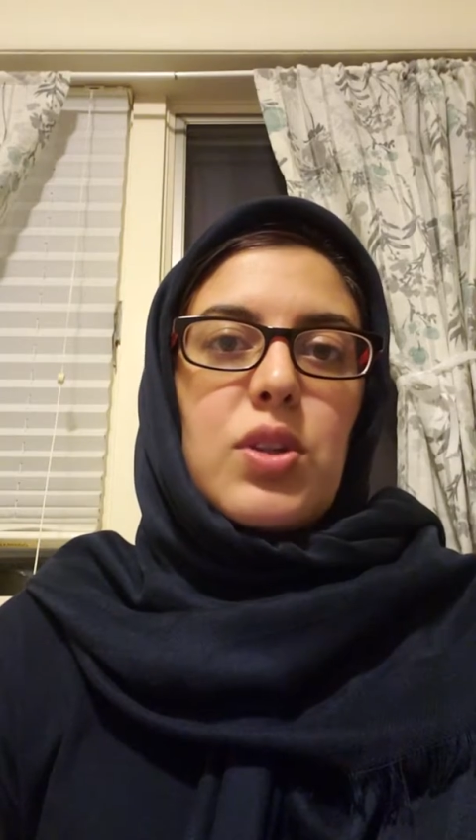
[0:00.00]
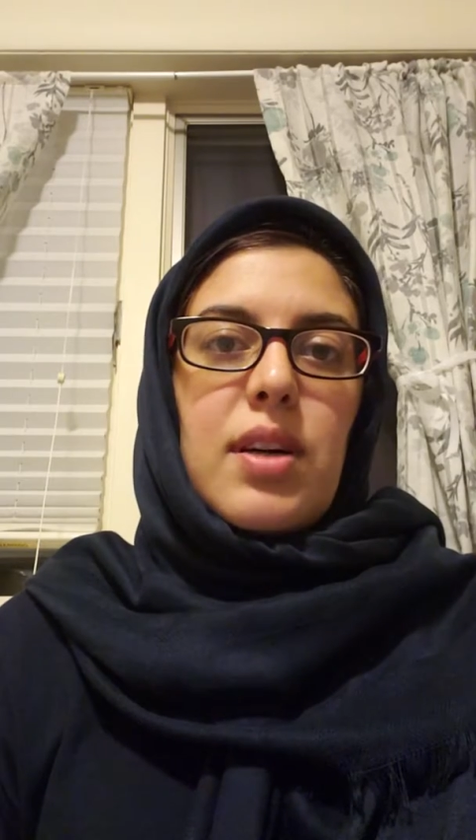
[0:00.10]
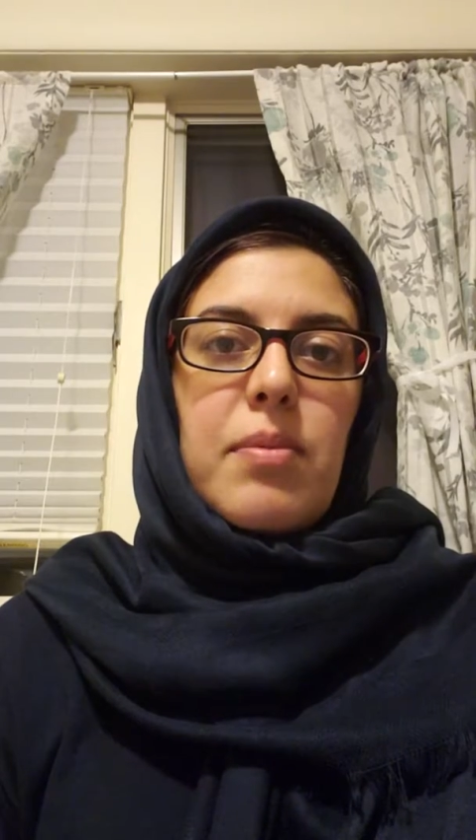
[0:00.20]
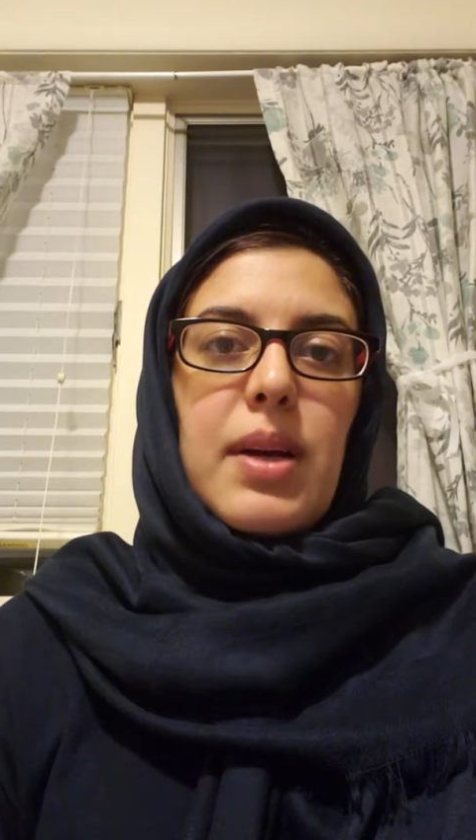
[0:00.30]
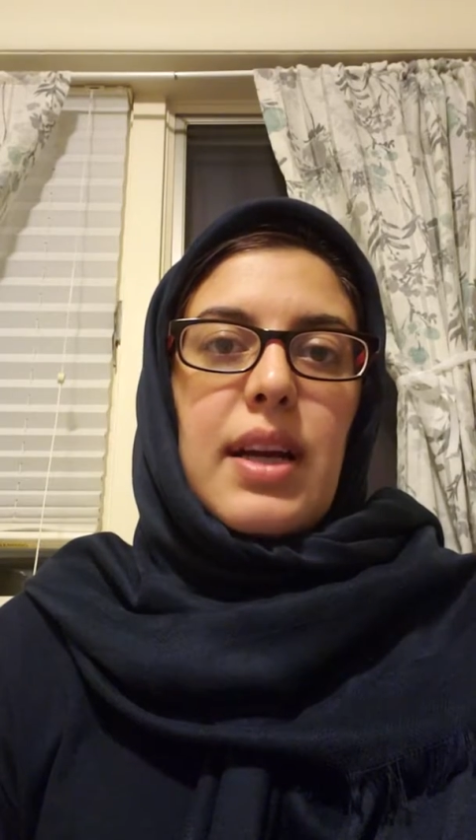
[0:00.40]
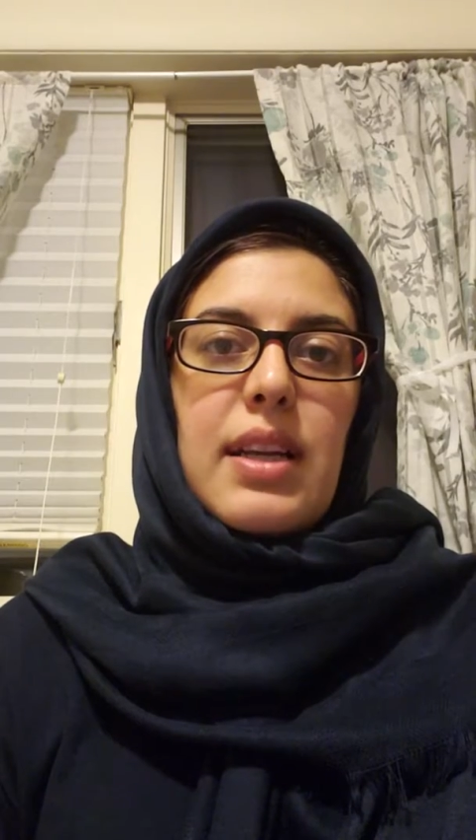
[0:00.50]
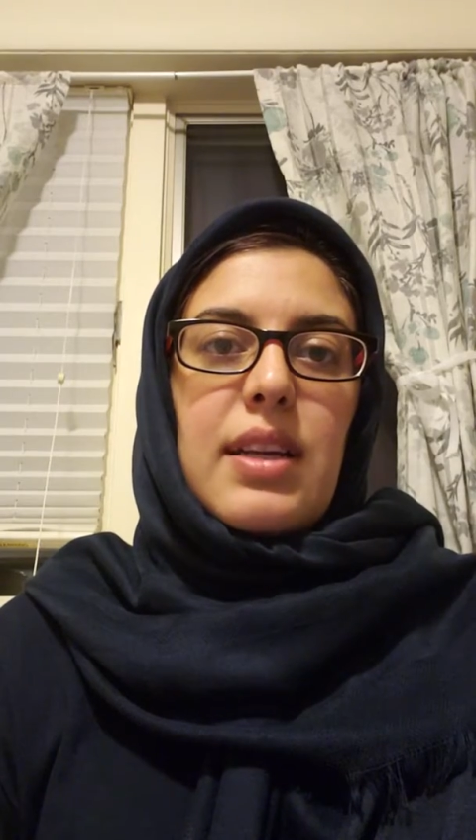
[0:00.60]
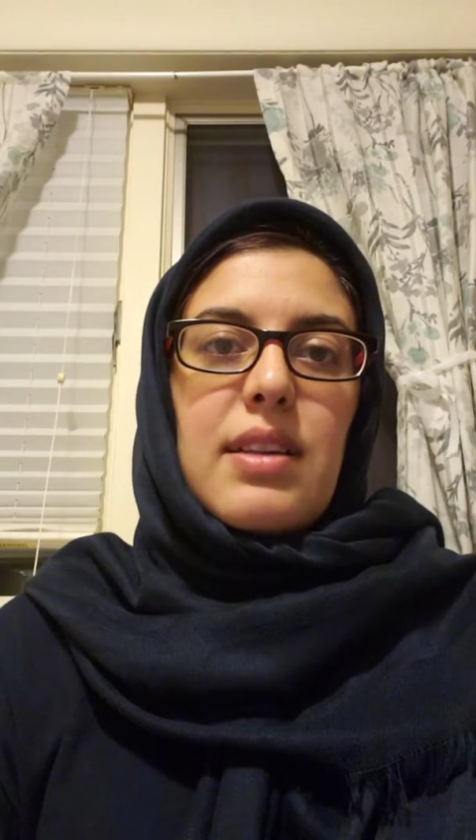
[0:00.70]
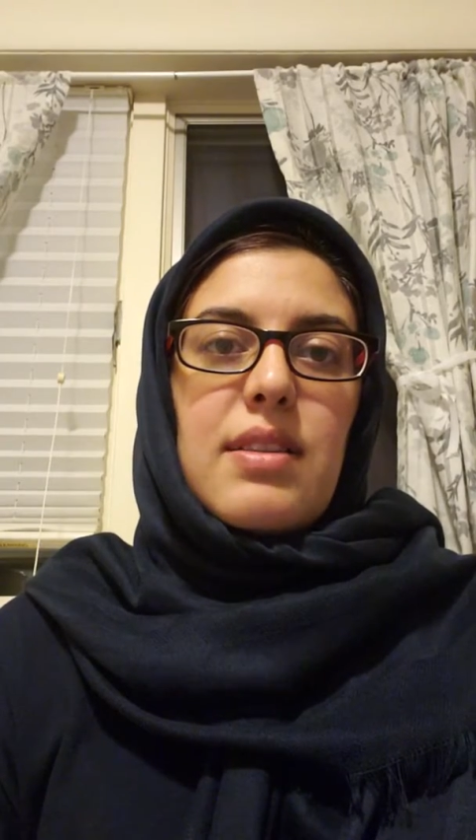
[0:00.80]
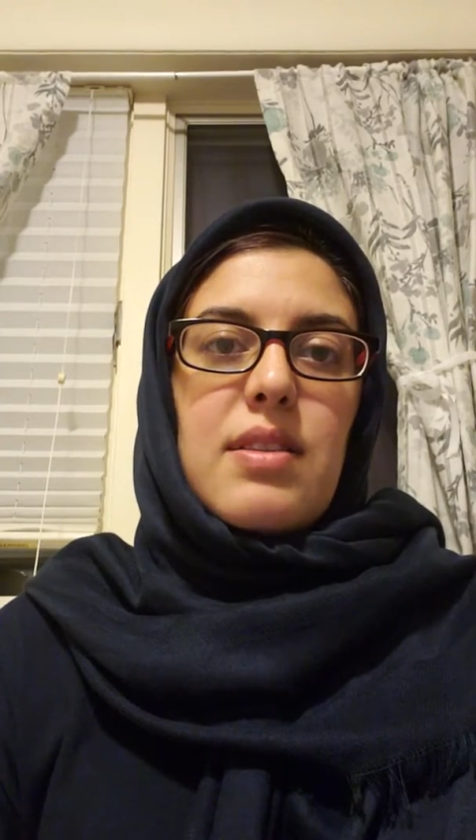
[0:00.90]

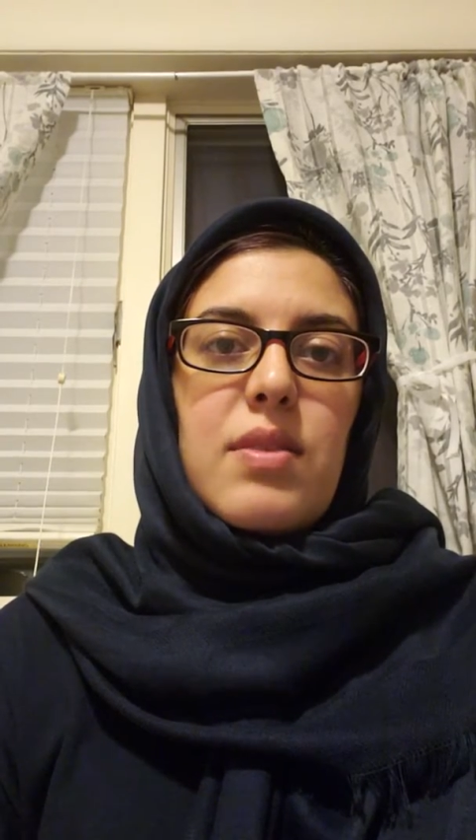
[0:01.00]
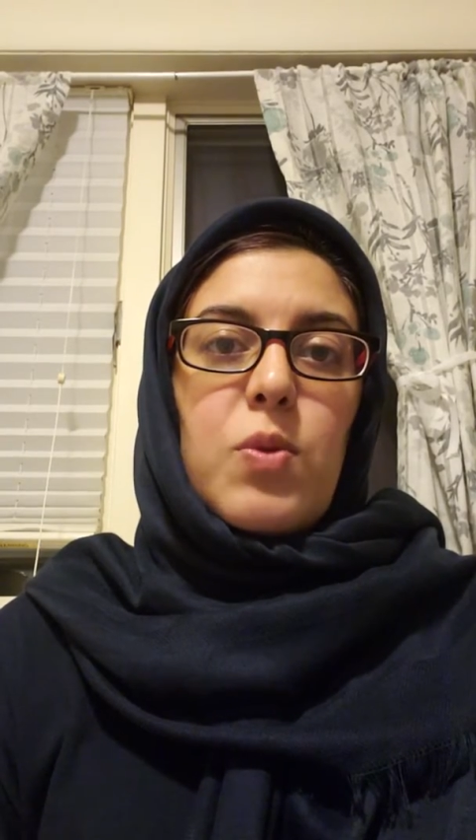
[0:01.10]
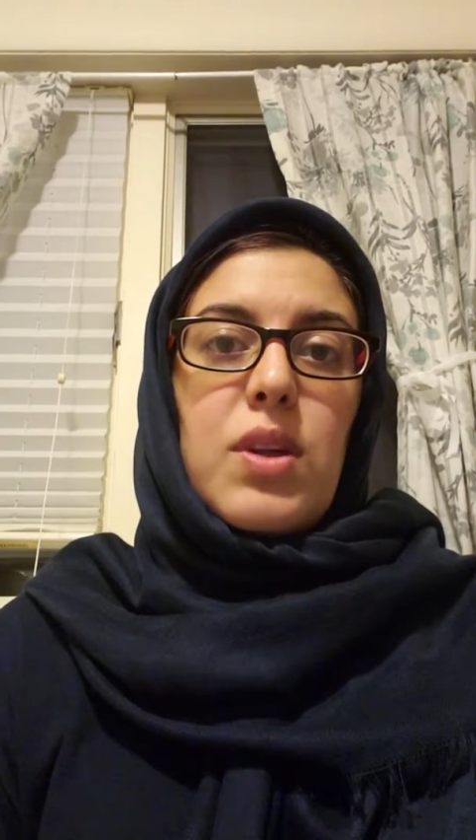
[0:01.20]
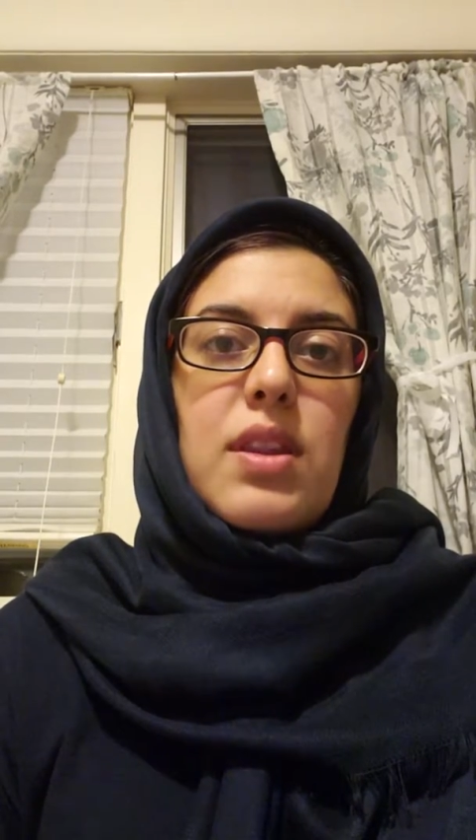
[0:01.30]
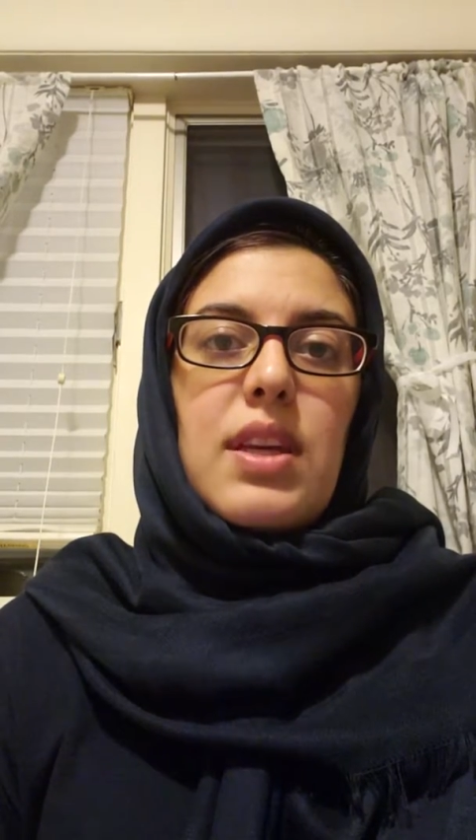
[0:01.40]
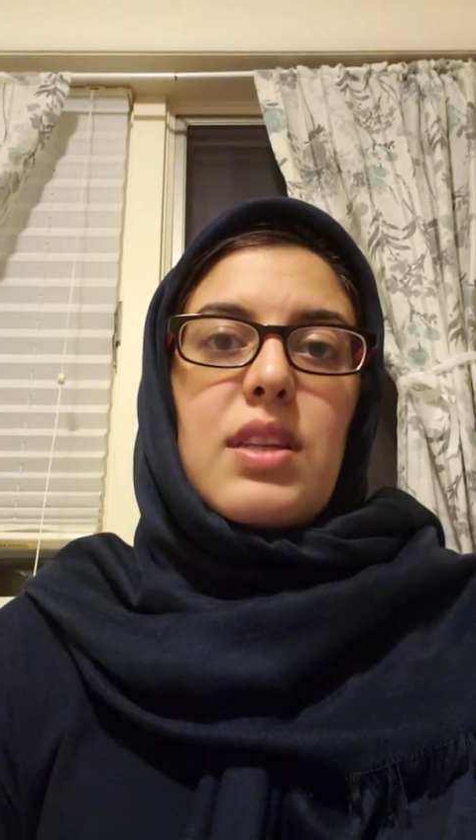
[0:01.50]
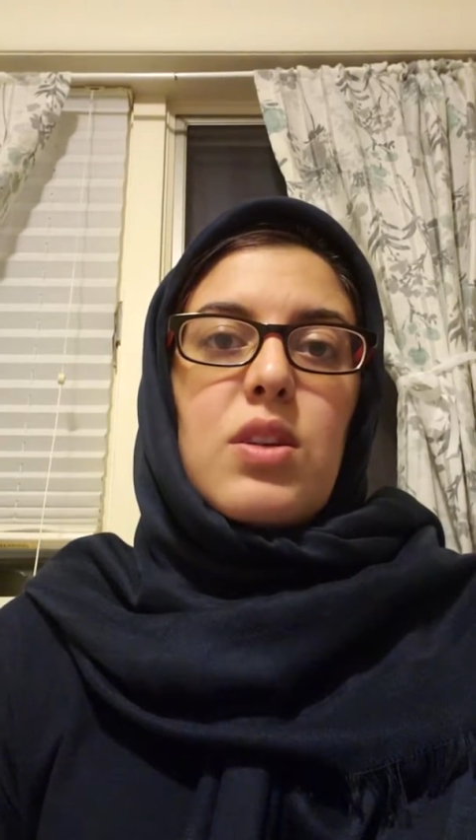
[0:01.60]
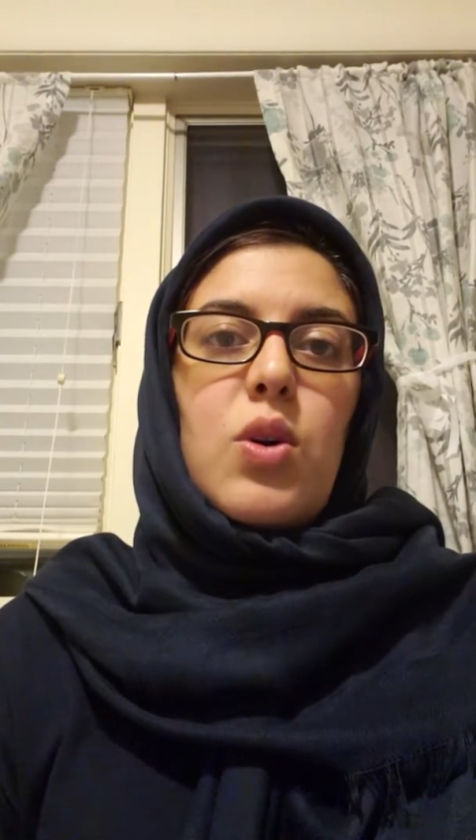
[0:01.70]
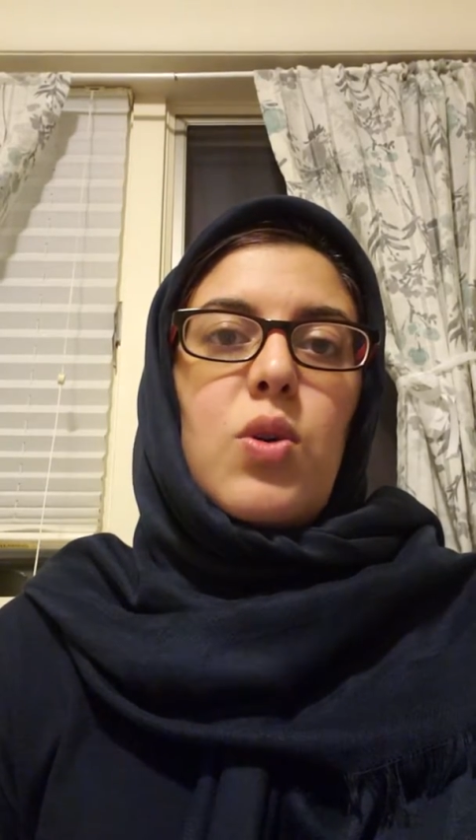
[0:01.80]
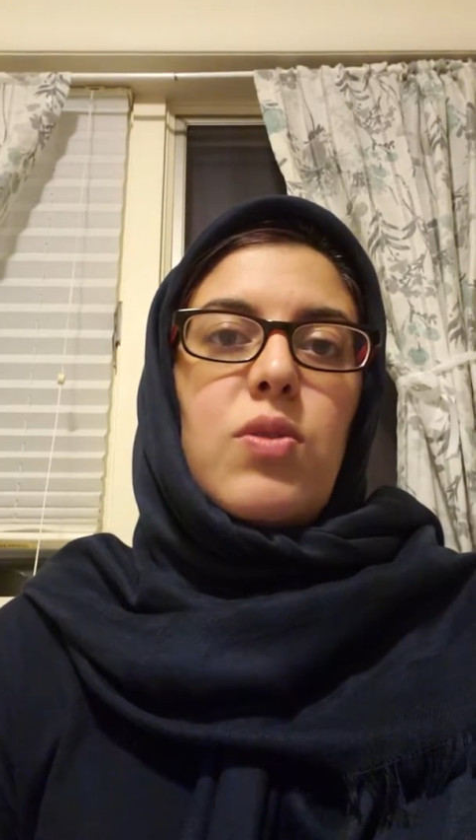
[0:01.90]
companions with his
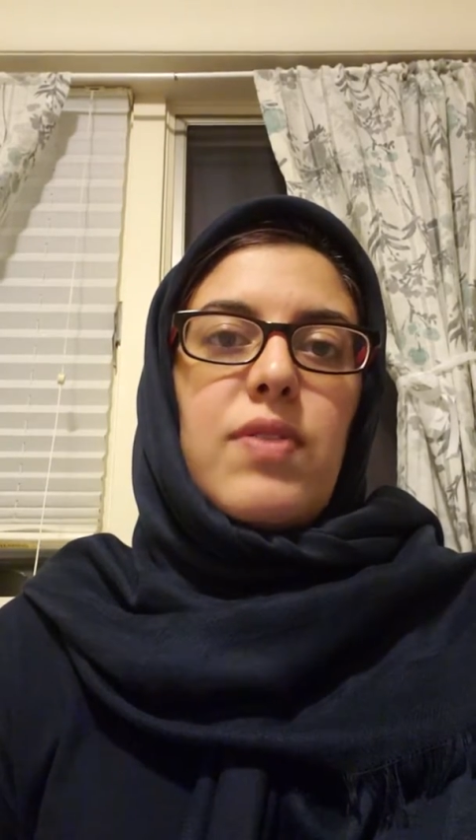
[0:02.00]
whole